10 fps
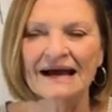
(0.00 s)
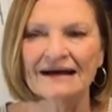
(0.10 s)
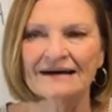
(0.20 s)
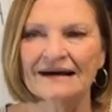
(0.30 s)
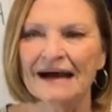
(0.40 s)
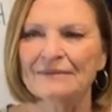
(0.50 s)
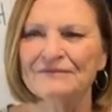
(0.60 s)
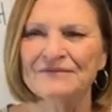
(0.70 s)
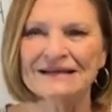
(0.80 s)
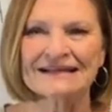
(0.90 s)
I'm
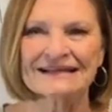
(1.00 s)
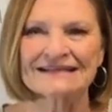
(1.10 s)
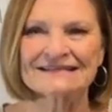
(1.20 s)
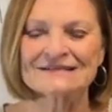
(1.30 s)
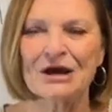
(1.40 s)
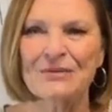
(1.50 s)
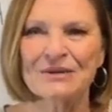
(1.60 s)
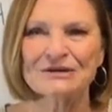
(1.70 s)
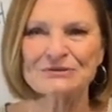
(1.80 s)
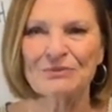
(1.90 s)
feeling so
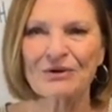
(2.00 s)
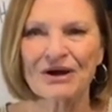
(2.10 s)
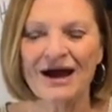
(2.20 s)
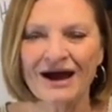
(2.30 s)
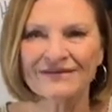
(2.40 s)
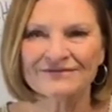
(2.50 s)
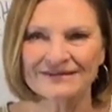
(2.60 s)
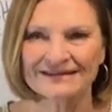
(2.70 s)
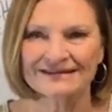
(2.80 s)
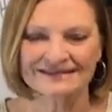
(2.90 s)
much more
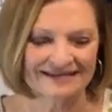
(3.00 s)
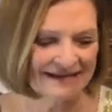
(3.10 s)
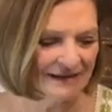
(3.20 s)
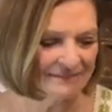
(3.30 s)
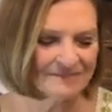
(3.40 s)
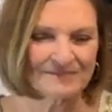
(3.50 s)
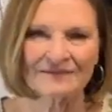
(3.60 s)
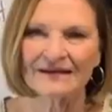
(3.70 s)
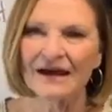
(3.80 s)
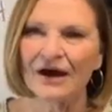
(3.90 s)
confident. Yeah.
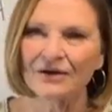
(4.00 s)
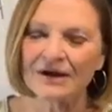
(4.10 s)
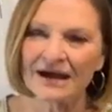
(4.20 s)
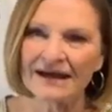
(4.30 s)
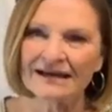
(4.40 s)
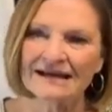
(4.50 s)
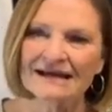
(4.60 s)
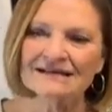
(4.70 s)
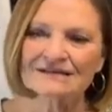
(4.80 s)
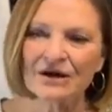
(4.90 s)
Okay,
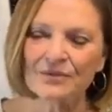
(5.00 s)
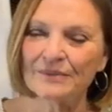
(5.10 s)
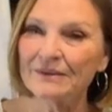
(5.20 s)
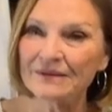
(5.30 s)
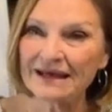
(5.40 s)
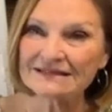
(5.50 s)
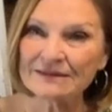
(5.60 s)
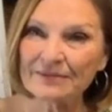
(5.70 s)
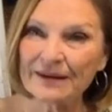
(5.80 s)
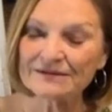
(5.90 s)
so remember that
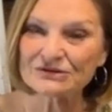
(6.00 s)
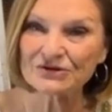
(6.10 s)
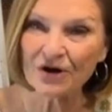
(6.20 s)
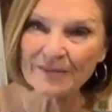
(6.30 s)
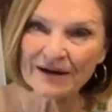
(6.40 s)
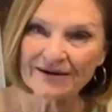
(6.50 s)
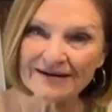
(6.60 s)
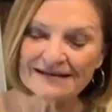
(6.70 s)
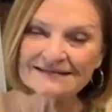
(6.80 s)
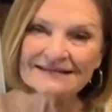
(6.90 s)
tip about the
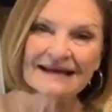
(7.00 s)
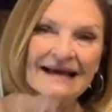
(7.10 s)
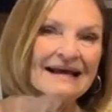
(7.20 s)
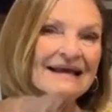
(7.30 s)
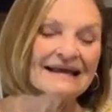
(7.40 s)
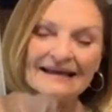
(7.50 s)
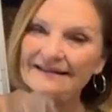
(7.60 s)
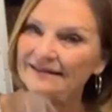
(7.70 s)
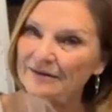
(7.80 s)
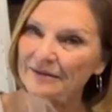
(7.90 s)
strawberries?
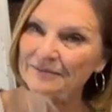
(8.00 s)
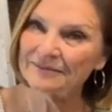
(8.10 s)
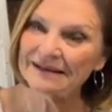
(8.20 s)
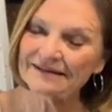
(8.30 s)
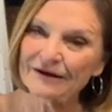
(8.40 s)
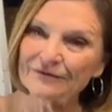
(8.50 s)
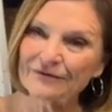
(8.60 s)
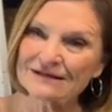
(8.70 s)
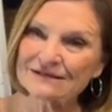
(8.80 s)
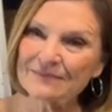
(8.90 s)
Get the meatloaf
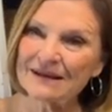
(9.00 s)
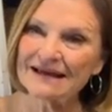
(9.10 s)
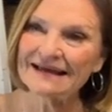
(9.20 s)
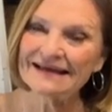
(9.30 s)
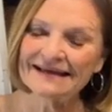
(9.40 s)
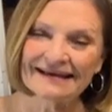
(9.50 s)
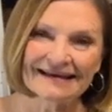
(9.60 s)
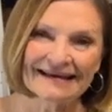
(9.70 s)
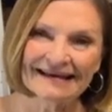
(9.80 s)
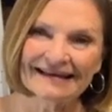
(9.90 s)
recipe,
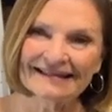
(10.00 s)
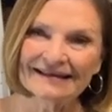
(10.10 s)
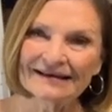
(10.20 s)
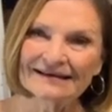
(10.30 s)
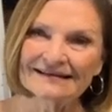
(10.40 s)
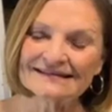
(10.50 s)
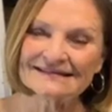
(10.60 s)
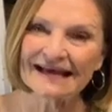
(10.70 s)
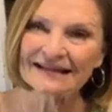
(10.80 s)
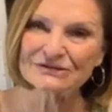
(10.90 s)
get the
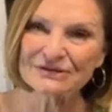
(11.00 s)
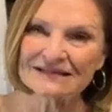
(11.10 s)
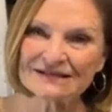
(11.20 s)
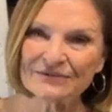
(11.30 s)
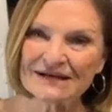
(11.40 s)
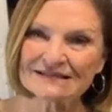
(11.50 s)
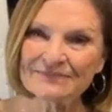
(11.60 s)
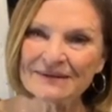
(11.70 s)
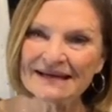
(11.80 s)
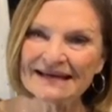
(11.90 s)
salad dressing
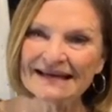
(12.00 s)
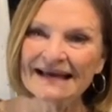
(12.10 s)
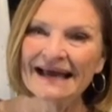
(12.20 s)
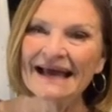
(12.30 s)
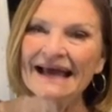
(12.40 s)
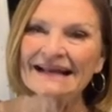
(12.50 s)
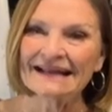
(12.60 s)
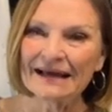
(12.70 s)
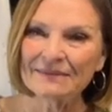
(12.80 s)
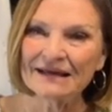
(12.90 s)
recipe, and
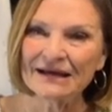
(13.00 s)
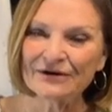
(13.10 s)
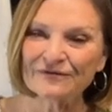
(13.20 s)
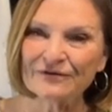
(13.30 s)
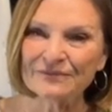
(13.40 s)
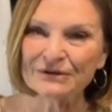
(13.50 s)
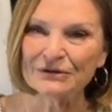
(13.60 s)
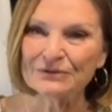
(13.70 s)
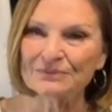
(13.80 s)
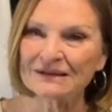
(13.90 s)
let me hear from
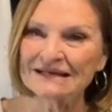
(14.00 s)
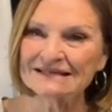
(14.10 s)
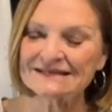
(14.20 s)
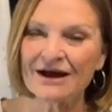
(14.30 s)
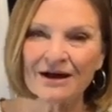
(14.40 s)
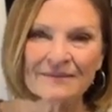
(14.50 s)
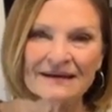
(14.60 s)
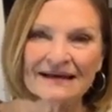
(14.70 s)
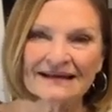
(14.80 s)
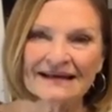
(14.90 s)
you. Please
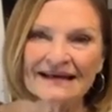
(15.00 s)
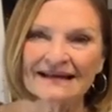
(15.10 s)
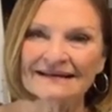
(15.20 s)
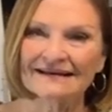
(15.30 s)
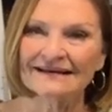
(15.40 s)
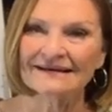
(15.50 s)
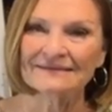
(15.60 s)
comment, and